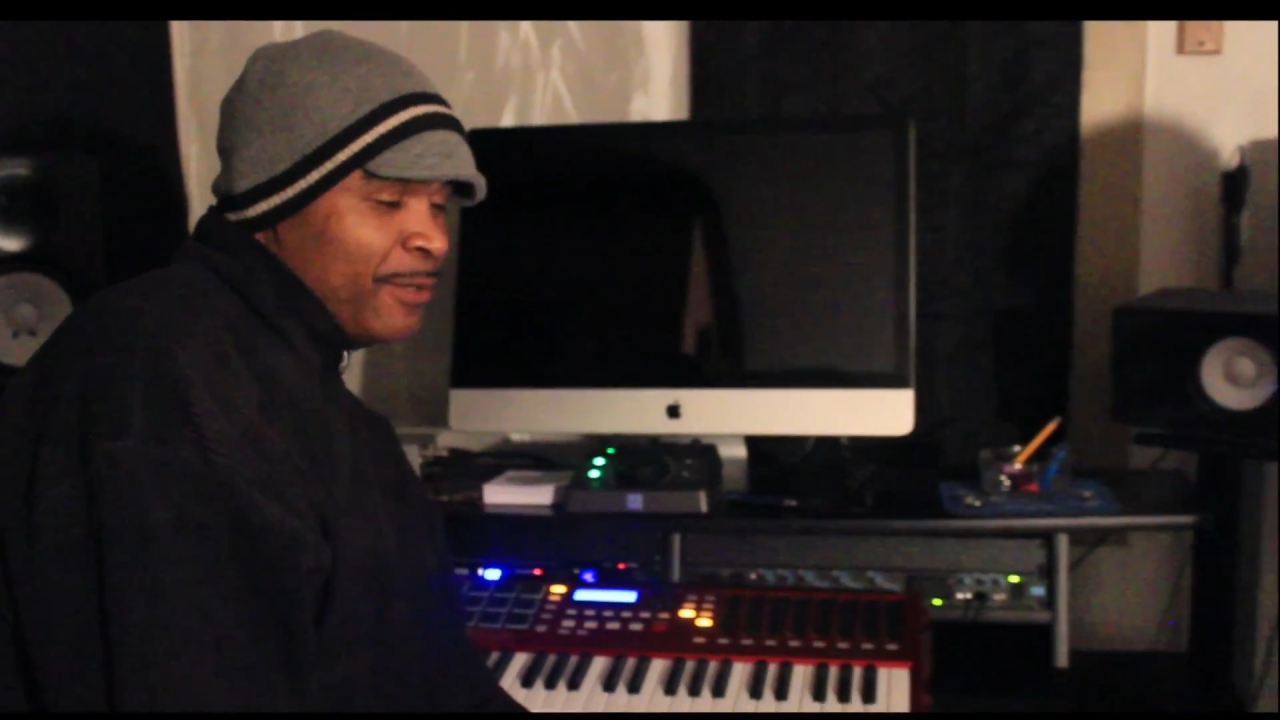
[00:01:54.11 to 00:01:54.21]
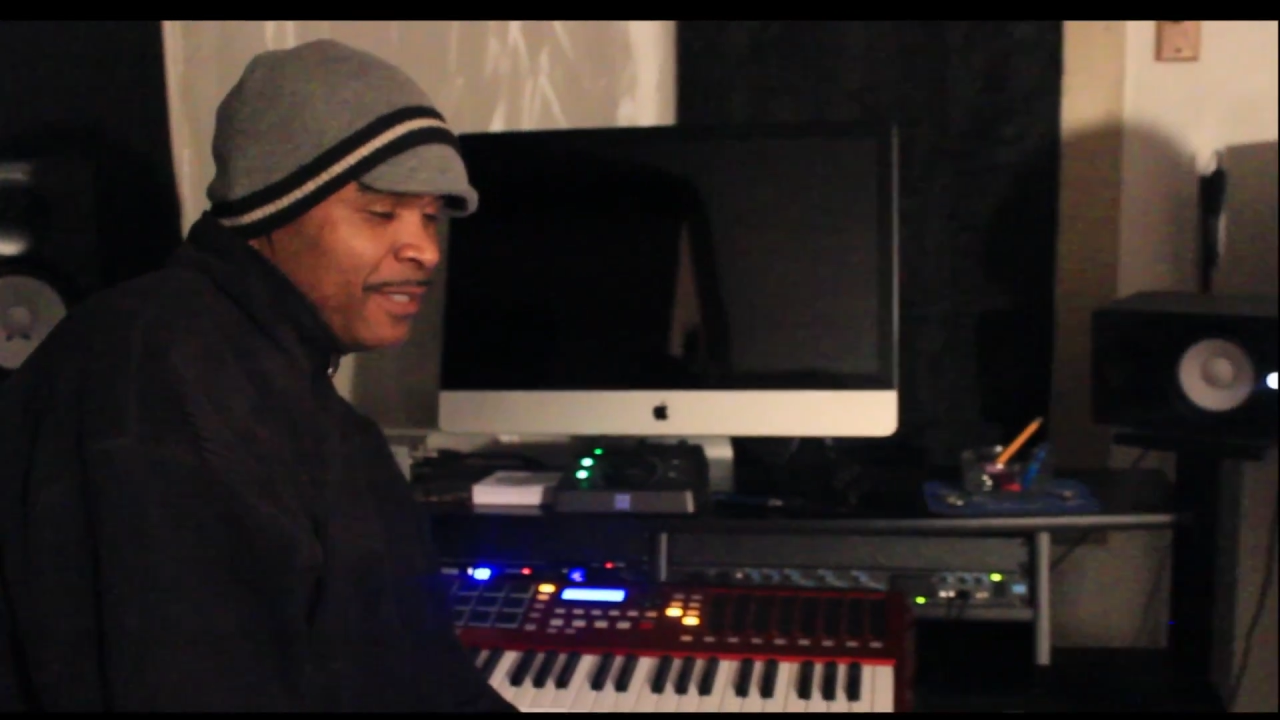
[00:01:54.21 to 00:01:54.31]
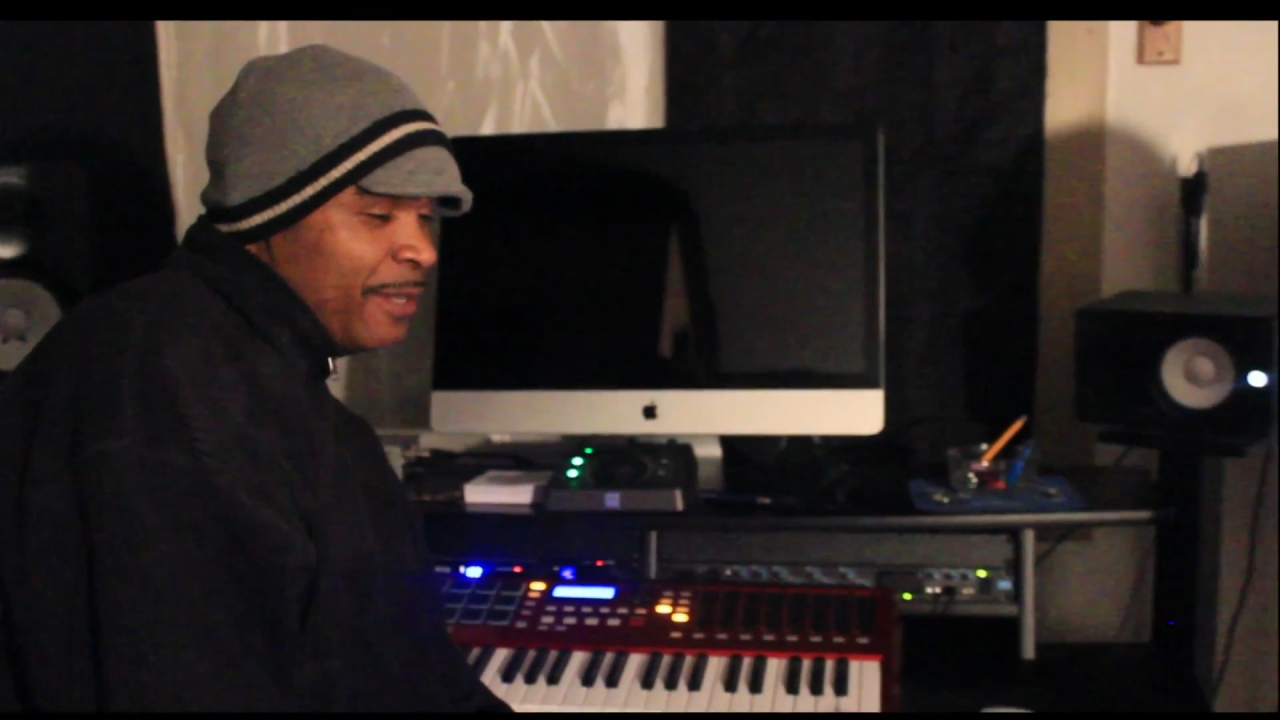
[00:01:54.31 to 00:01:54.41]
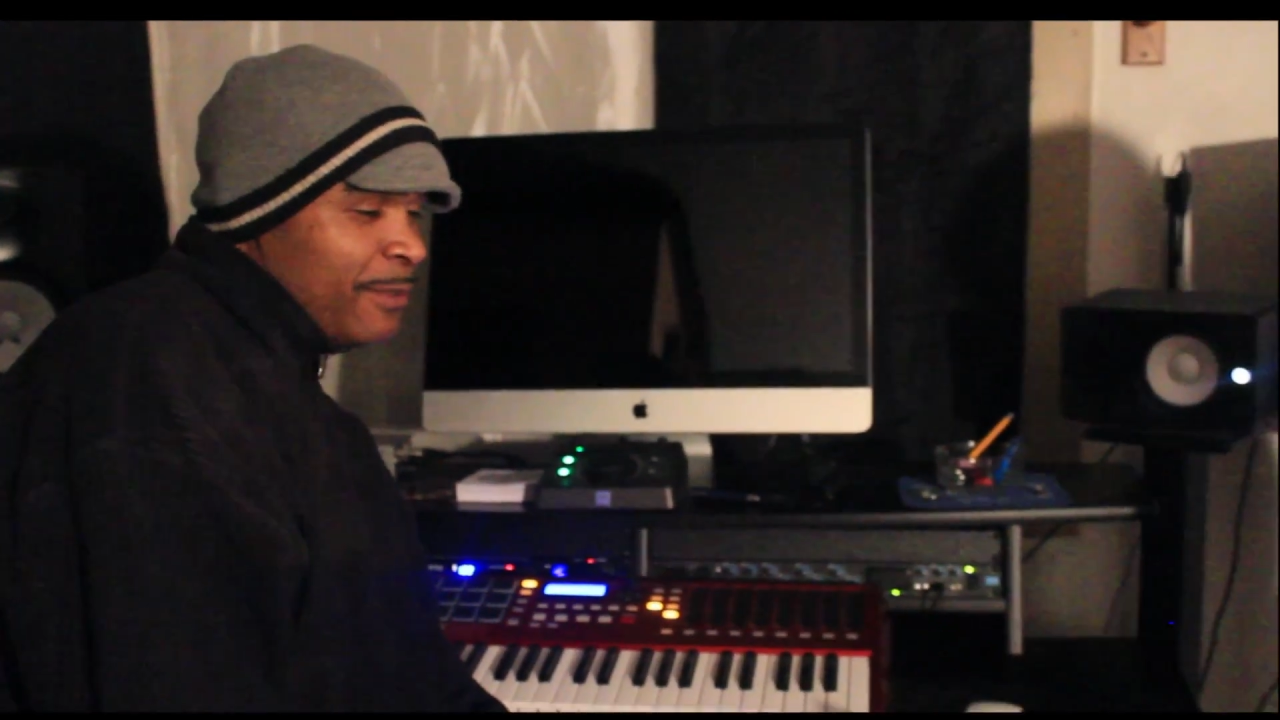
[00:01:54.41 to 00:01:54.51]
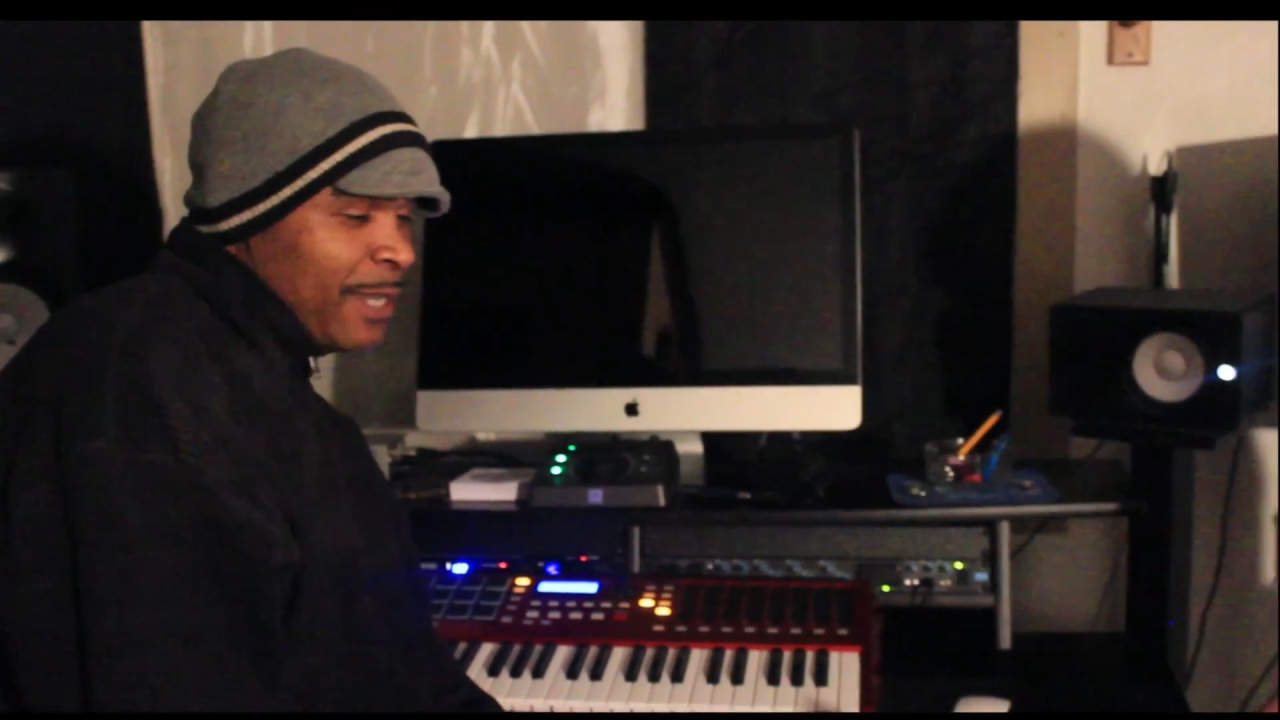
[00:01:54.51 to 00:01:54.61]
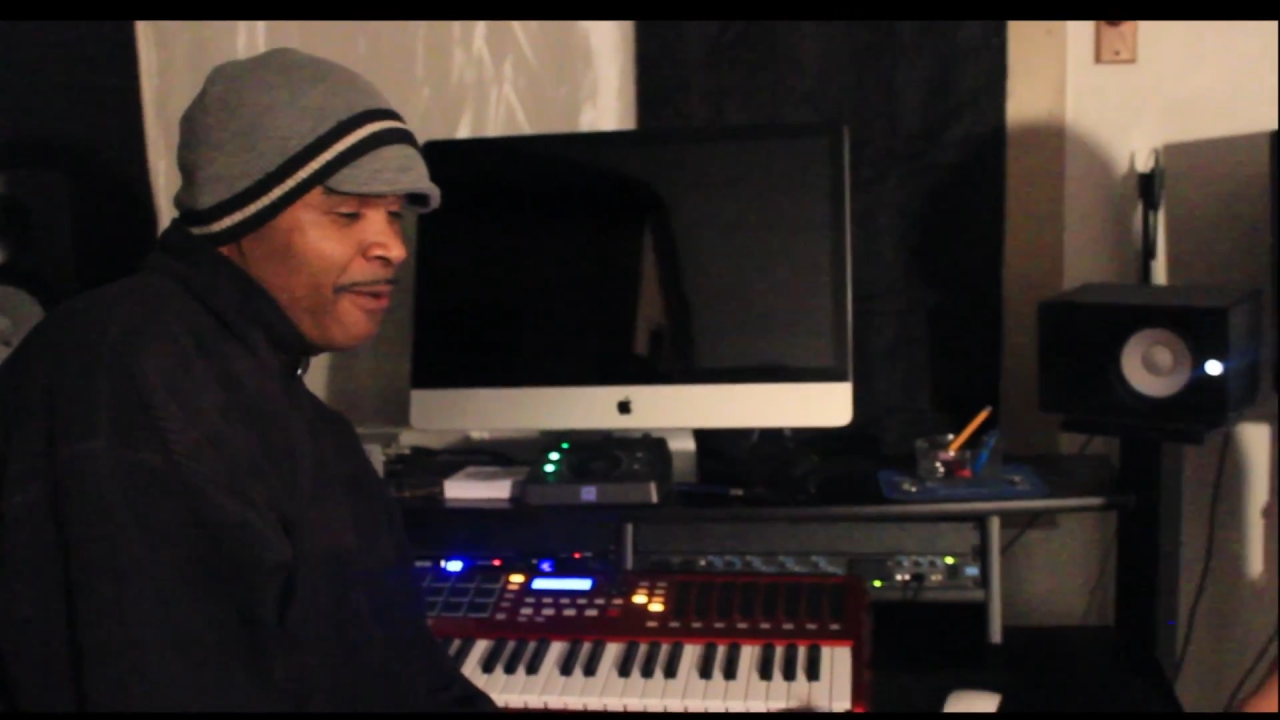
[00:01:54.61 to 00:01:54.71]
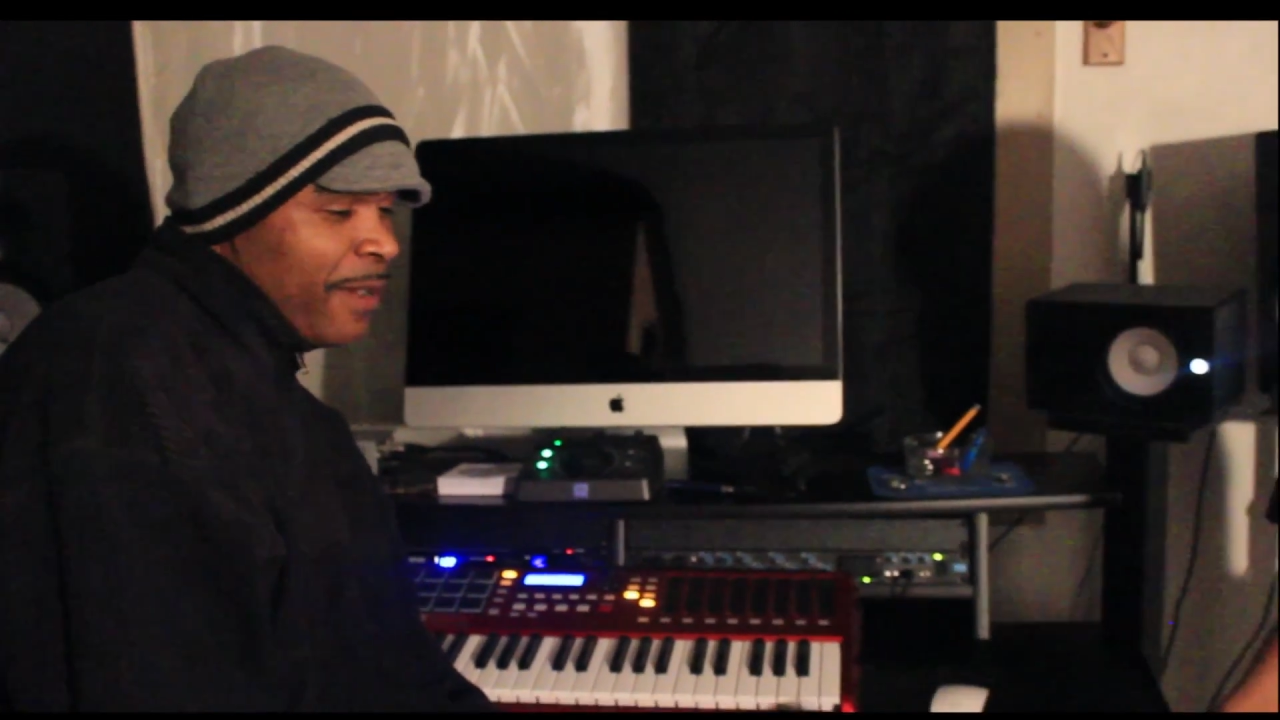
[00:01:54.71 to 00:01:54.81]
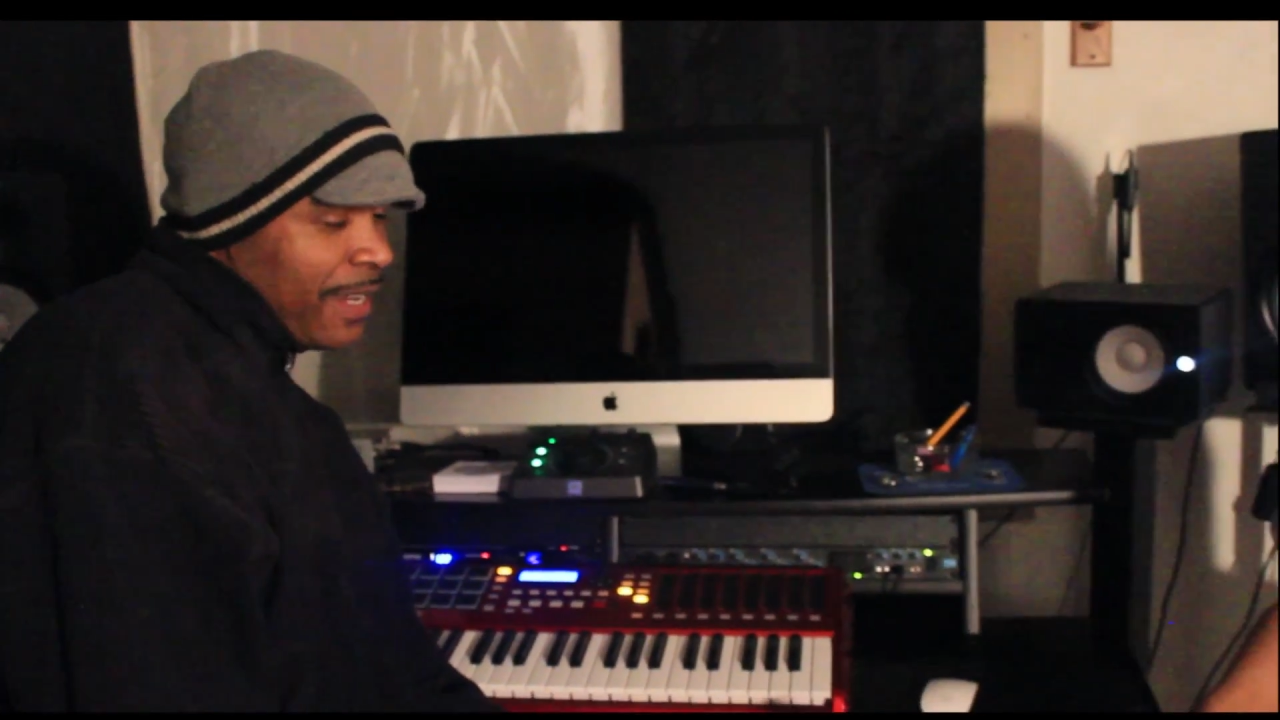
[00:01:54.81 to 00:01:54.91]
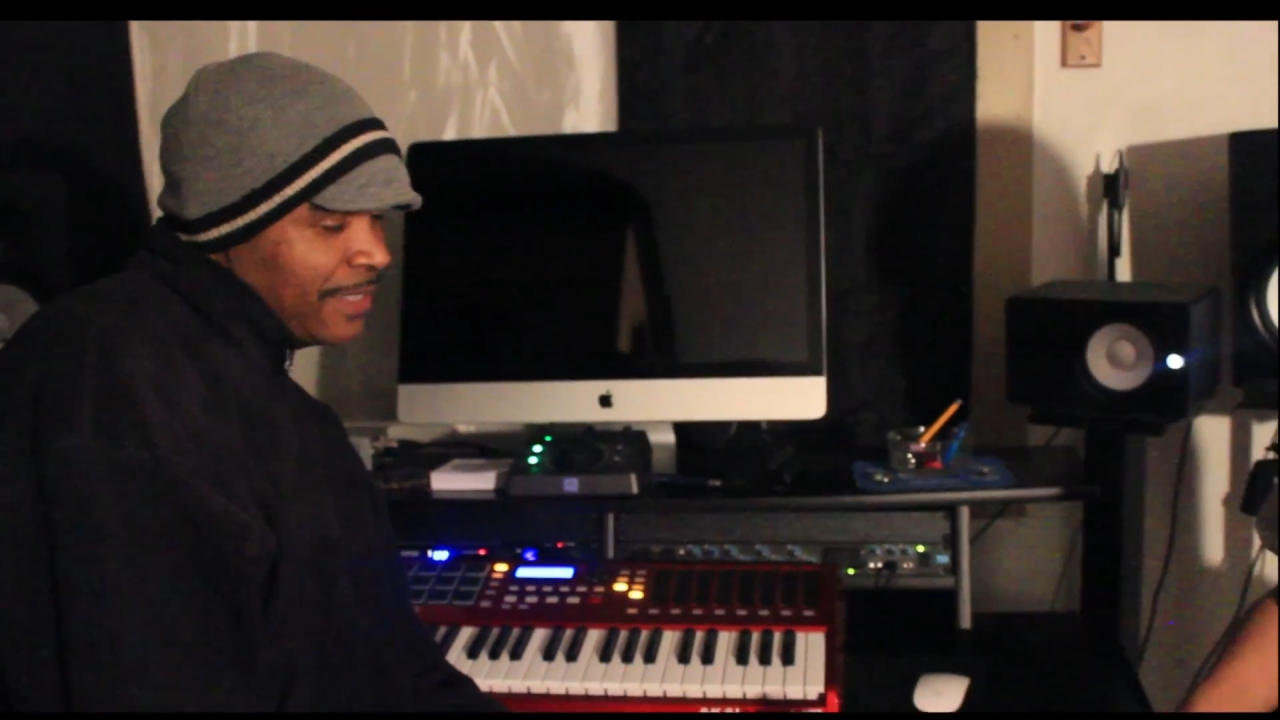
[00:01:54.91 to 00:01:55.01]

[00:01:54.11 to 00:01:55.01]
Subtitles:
was all right.